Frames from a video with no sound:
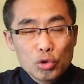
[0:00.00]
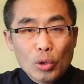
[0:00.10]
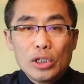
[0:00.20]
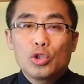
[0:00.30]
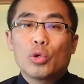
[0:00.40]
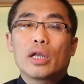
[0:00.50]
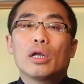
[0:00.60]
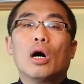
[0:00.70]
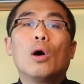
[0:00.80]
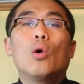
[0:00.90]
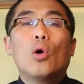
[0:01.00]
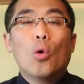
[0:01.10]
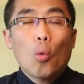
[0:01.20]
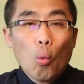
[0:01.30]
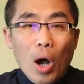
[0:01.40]
Zuan Quan or
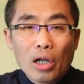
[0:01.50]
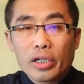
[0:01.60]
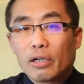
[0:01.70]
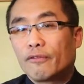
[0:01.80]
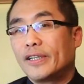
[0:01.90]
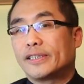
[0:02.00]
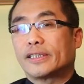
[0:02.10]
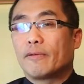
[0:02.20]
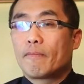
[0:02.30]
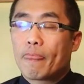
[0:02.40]
water fist.